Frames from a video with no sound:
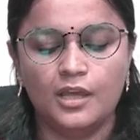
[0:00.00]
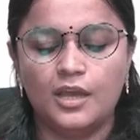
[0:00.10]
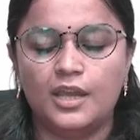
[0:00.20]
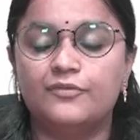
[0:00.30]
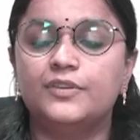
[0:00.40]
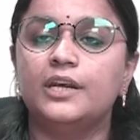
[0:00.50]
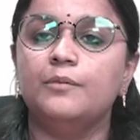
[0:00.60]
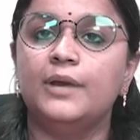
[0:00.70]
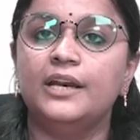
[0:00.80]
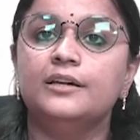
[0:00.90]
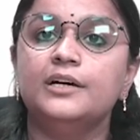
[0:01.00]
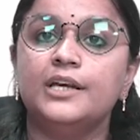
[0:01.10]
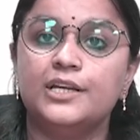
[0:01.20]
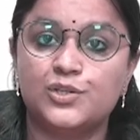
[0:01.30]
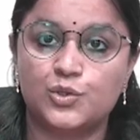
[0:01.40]
If the remainder
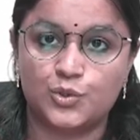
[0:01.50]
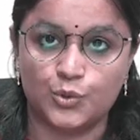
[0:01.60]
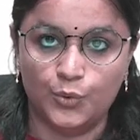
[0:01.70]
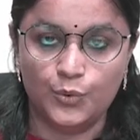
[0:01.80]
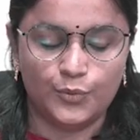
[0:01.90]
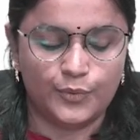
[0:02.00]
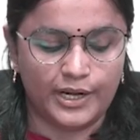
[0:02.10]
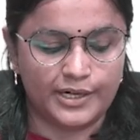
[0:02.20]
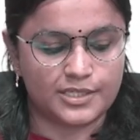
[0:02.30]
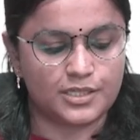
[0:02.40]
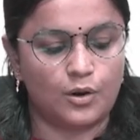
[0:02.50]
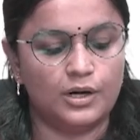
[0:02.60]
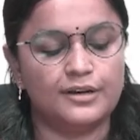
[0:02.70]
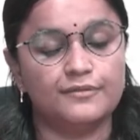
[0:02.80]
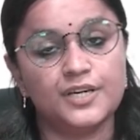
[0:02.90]
is 2, it is
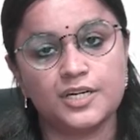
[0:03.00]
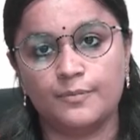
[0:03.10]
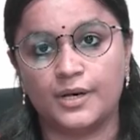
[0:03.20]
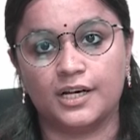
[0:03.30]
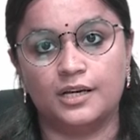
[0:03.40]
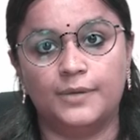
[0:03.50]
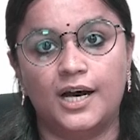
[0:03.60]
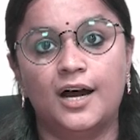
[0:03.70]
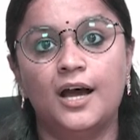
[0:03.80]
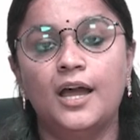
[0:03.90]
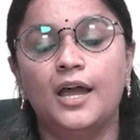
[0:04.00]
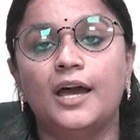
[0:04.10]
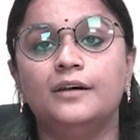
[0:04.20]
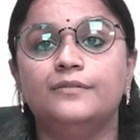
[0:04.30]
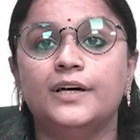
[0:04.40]
called a Vishamagarbha,
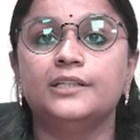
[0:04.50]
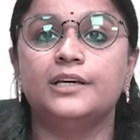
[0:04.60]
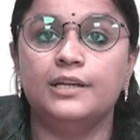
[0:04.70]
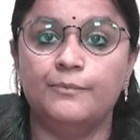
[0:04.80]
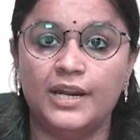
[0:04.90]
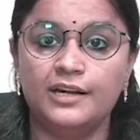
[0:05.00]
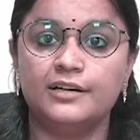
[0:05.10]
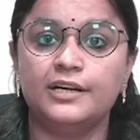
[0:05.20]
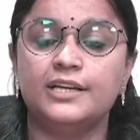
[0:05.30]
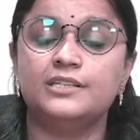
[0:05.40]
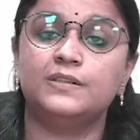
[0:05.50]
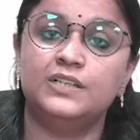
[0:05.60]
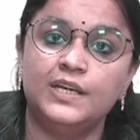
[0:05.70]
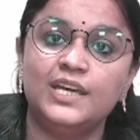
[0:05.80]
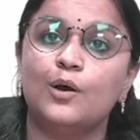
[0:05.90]
and when the remainder is
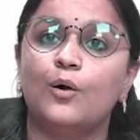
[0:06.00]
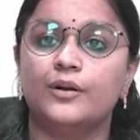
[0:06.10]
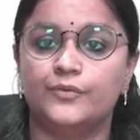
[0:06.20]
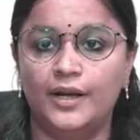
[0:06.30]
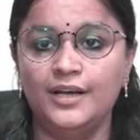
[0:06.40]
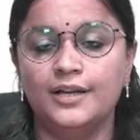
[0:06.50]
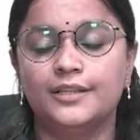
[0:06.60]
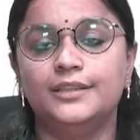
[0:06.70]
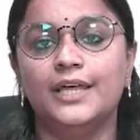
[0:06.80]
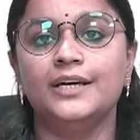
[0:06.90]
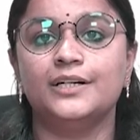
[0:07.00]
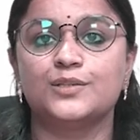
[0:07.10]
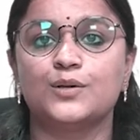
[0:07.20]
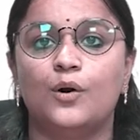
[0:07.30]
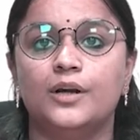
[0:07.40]
3 or 1, then it is
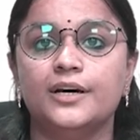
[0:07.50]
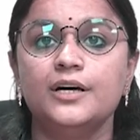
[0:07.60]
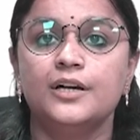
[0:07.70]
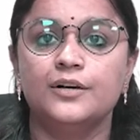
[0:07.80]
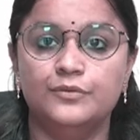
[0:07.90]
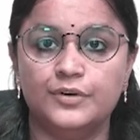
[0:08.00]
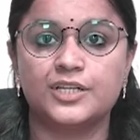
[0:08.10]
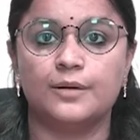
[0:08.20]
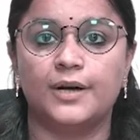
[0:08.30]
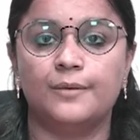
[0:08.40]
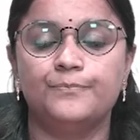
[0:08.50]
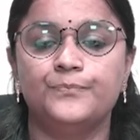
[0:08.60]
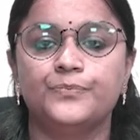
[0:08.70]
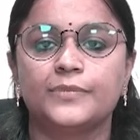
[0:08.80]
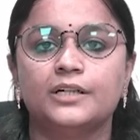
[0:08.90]
called a Vishama.
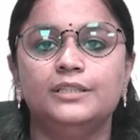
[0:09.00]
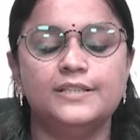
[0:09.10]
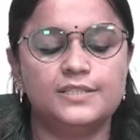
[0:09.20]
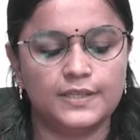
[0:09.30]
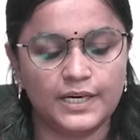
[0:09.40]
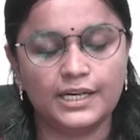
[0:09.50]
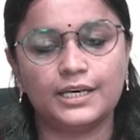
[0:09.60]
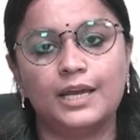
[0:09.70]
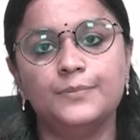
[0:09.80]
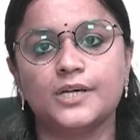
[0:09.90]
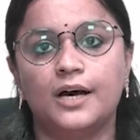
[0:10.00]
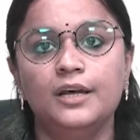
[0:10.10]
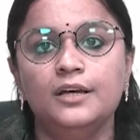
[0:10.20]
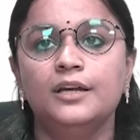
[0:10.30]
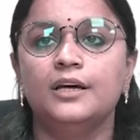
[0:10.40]
These 3 types are
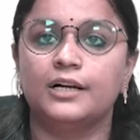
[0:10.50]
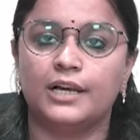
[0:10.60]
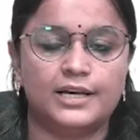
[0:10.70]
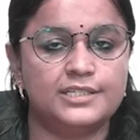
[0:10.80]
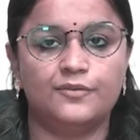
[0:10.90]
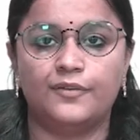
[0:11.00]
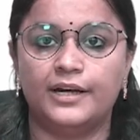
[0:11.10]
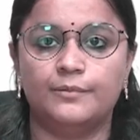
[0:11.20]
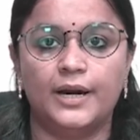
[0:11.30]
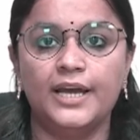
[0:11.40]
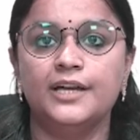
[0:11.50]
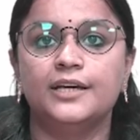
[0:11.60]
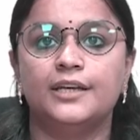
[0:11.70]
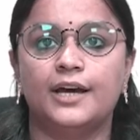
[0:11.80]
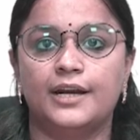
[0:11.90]
classified by
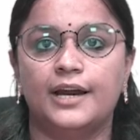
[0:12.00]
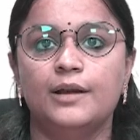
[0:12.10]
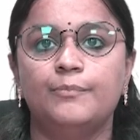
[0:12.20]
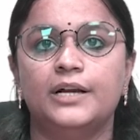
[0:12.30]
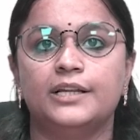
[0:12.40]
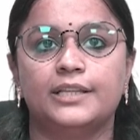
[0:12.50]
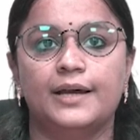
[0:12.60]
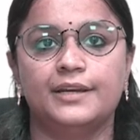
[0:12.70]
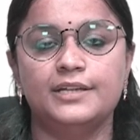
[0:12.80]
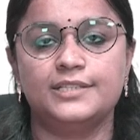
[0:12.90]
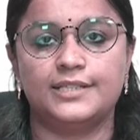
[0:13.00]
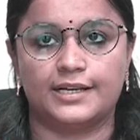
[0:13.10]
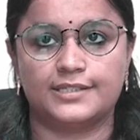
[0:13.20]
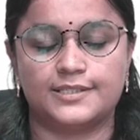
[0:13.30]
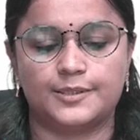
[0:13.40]
Narayana Pandita in his
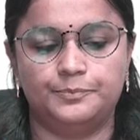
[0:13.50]
text.